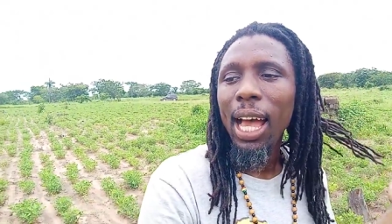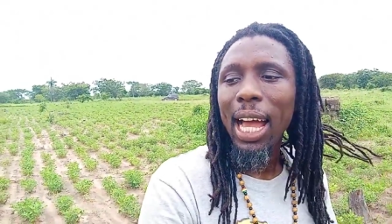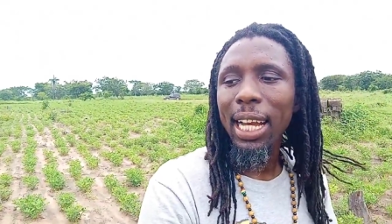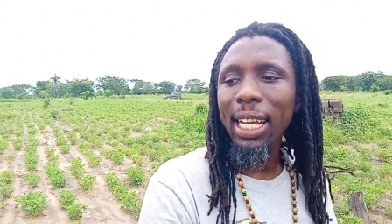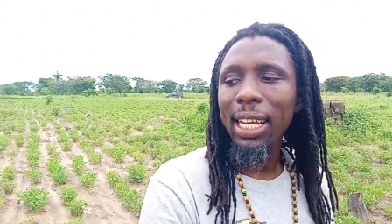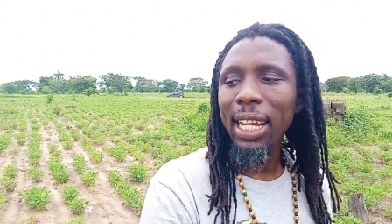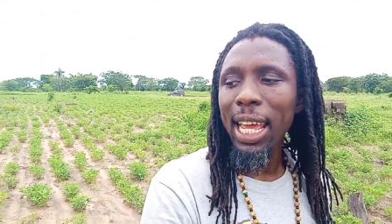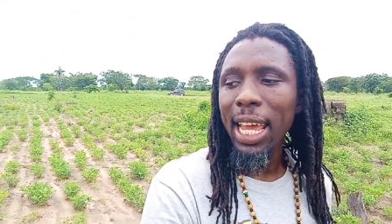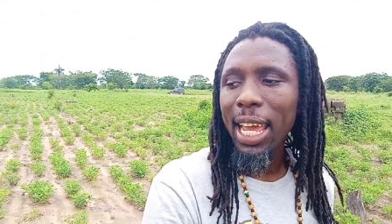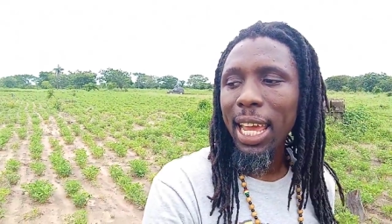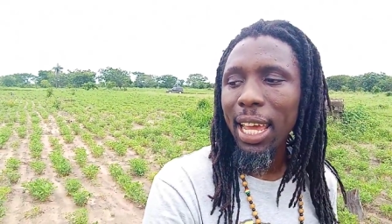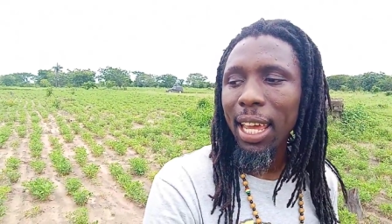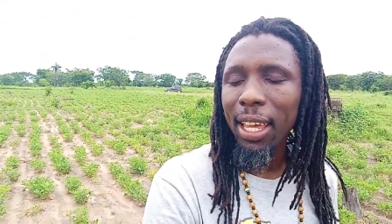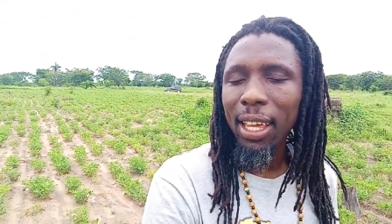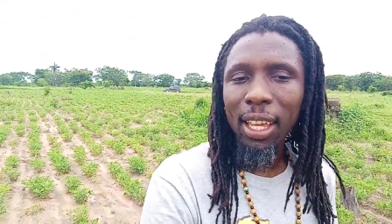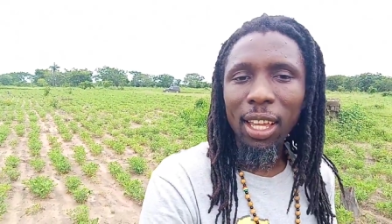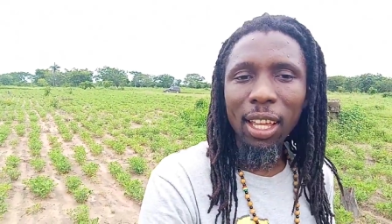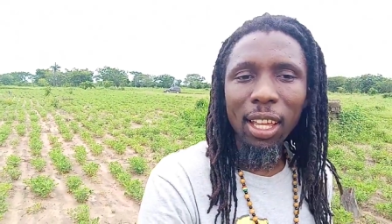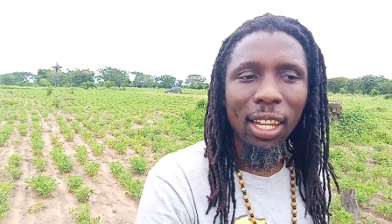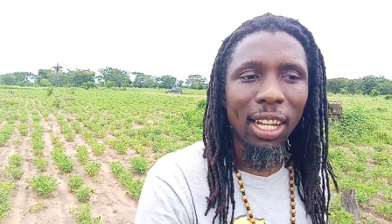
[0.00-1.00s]
and they
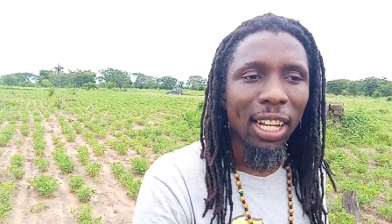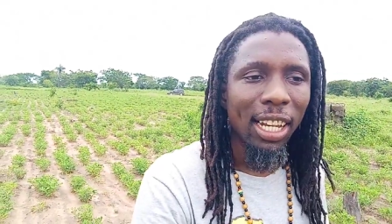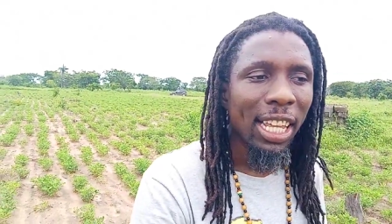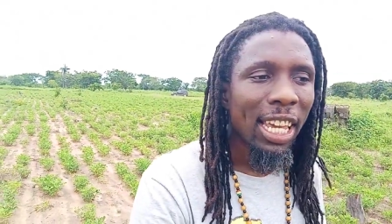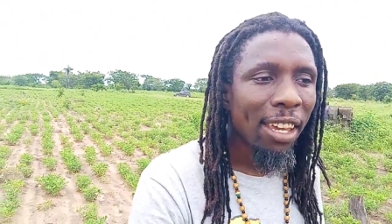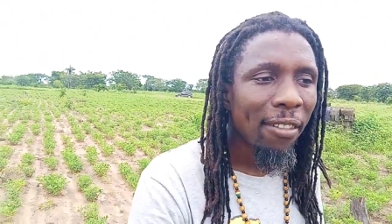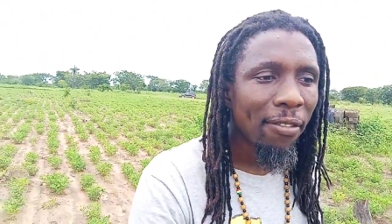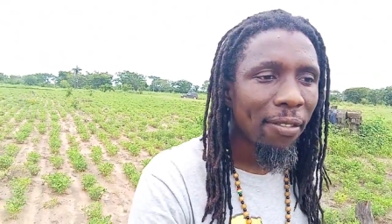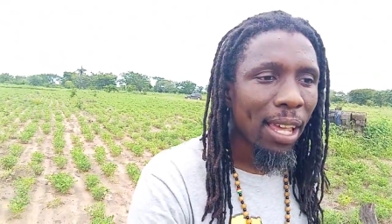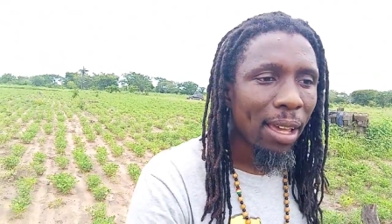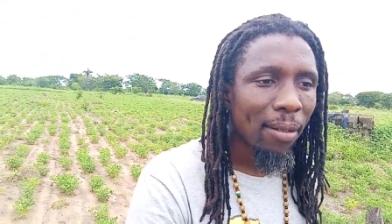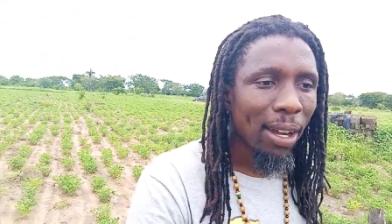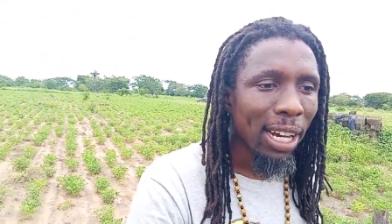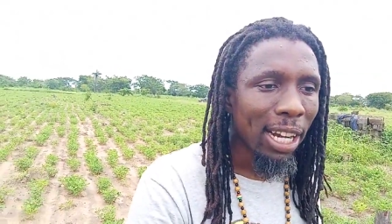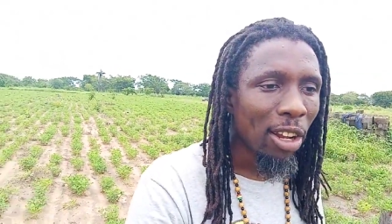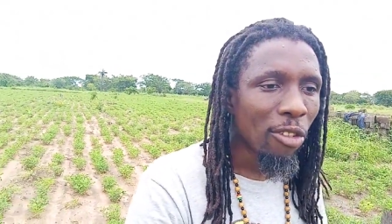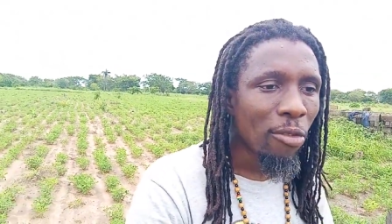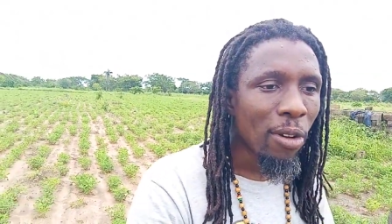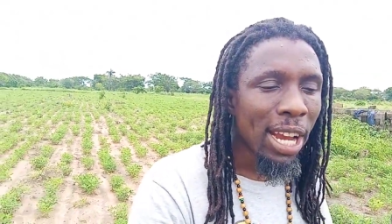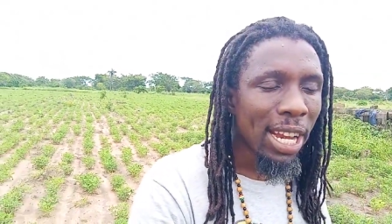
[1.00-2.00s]
leave them,
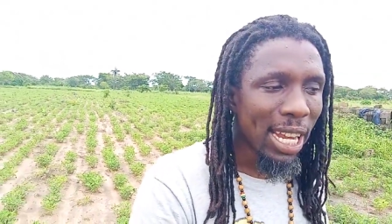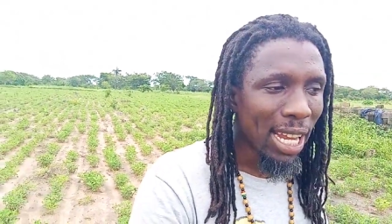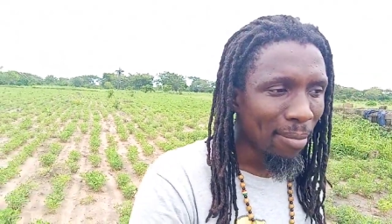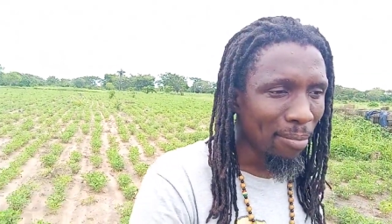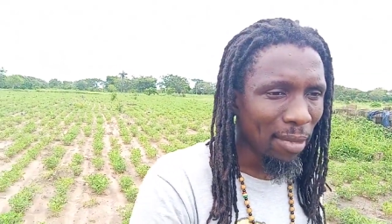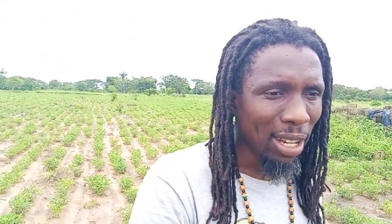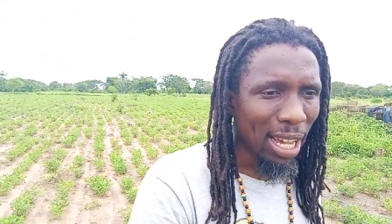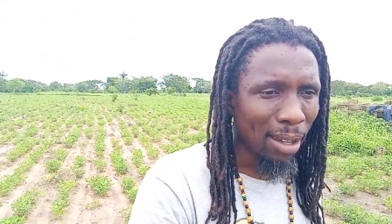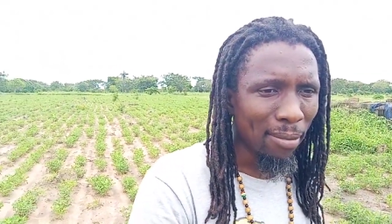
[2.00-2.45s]
or they rent them.